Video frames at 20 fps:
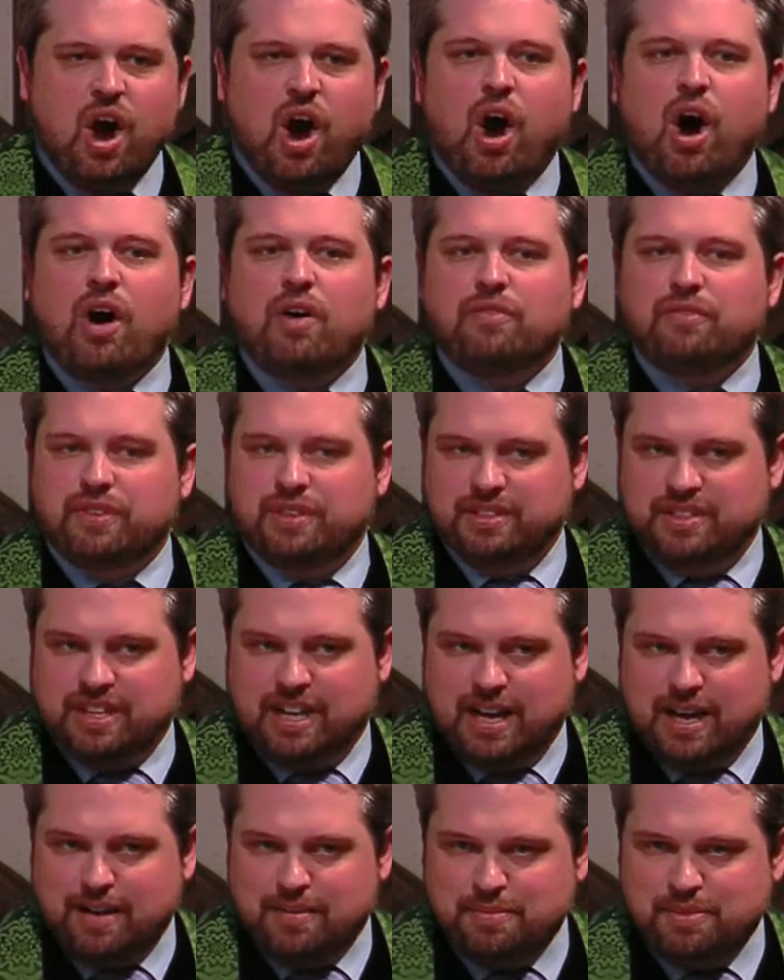
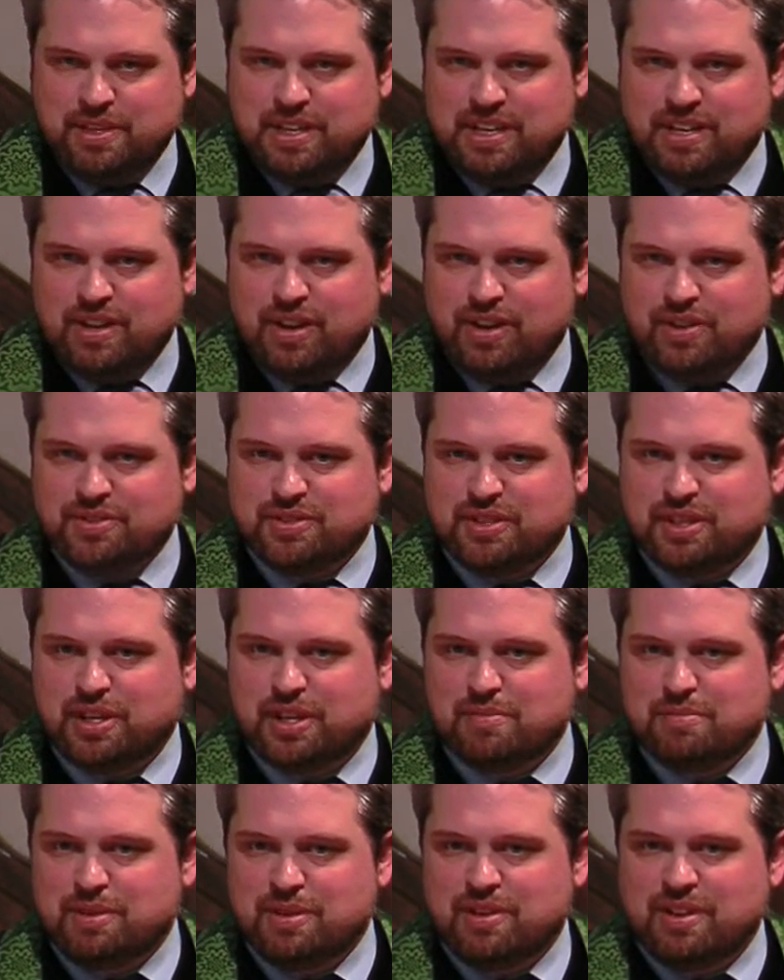oftentimes he calls the
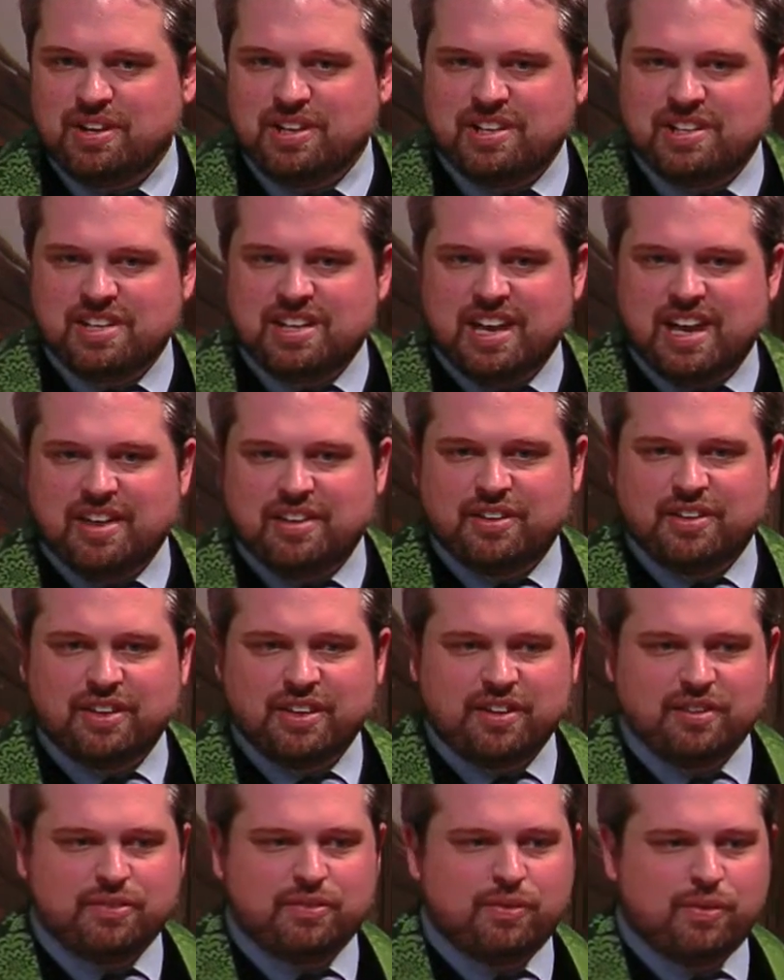community
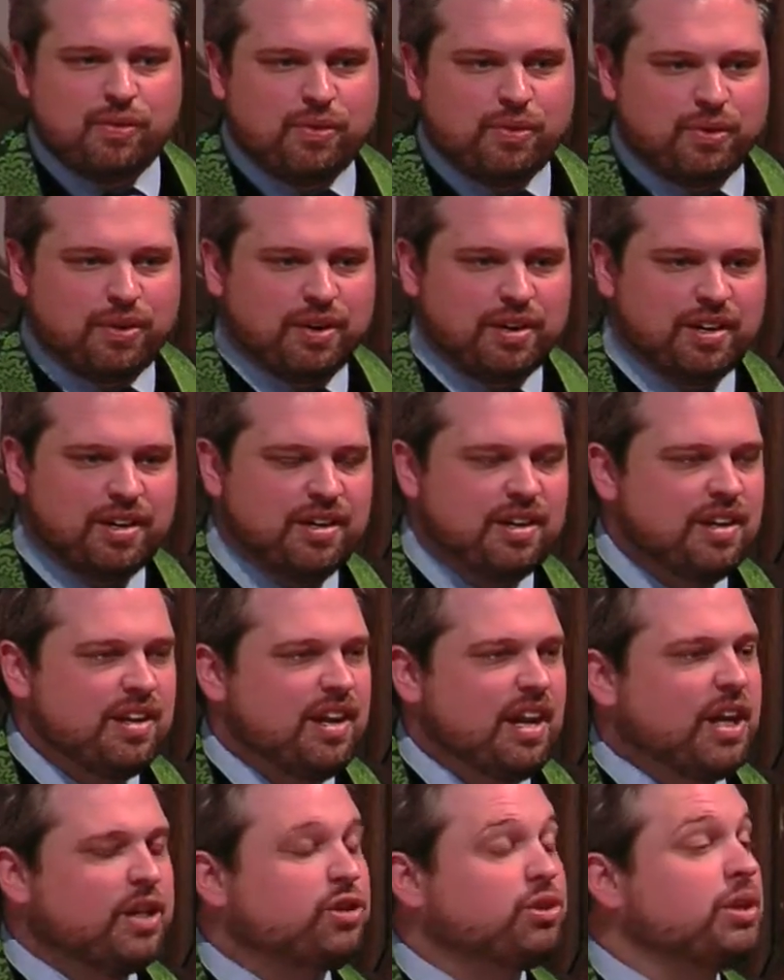together for
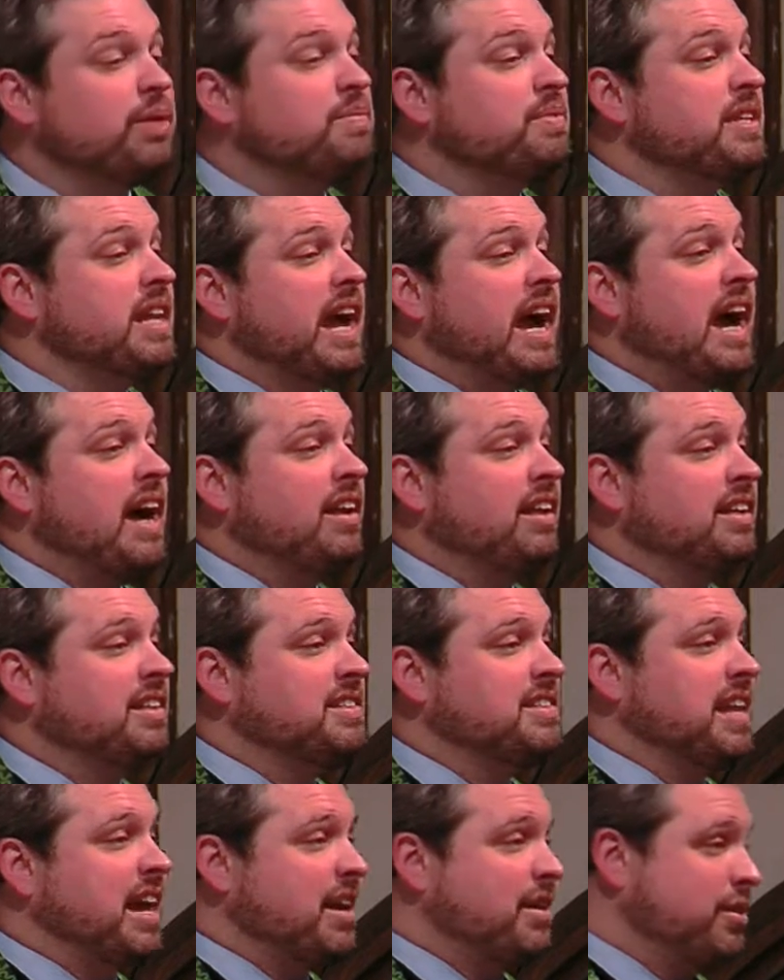a trip to
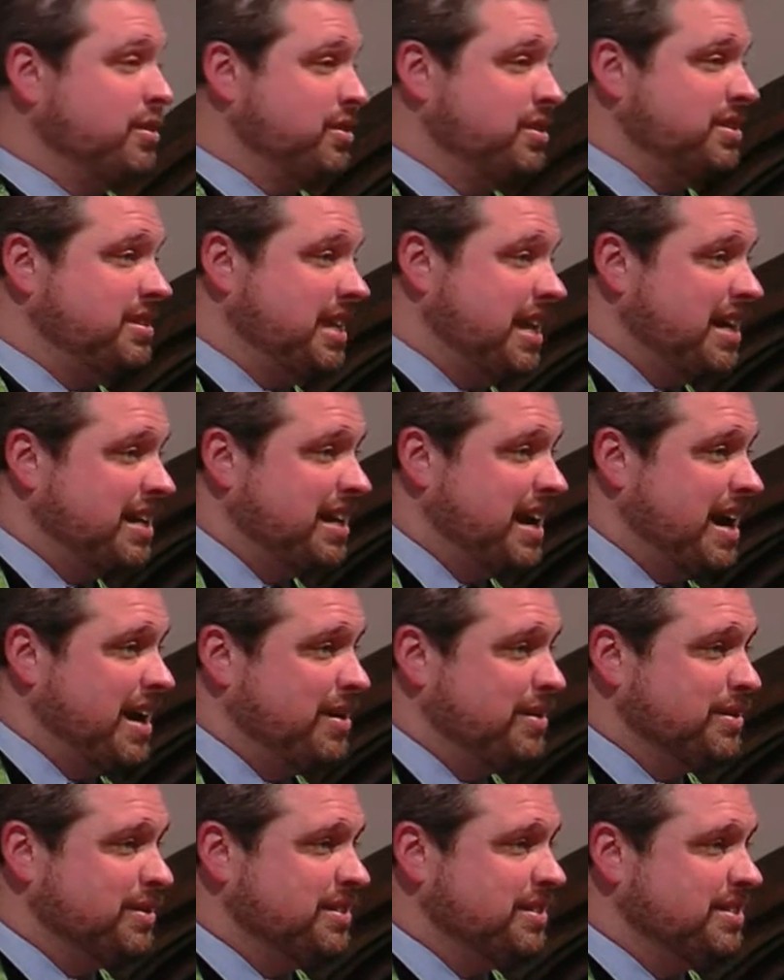Alexander's
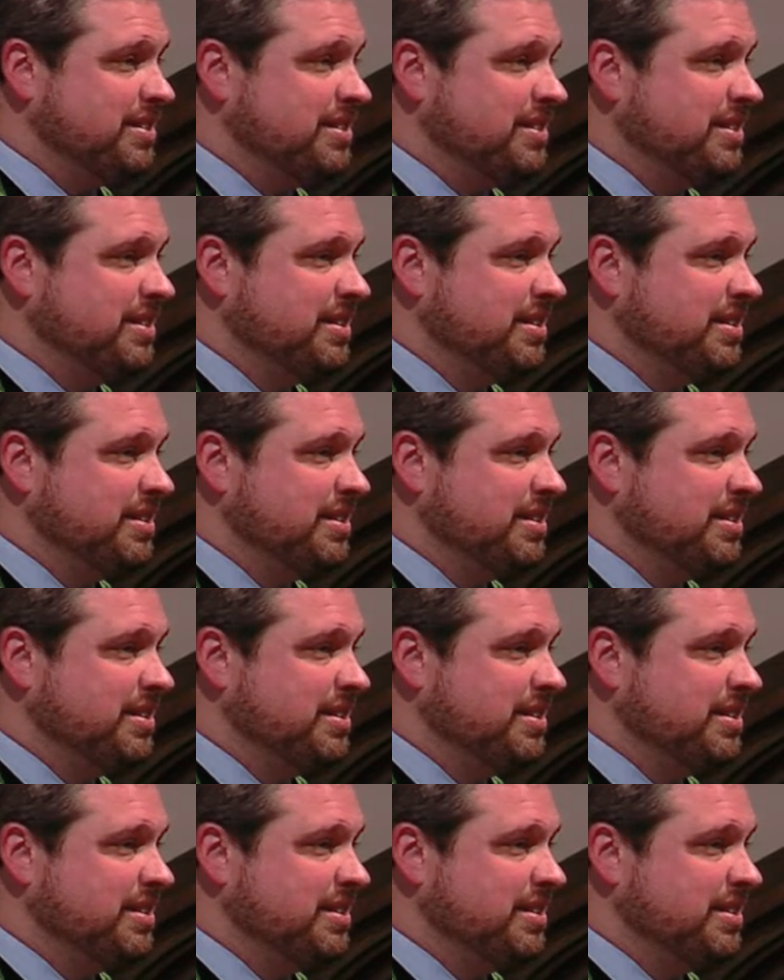Steakhouse.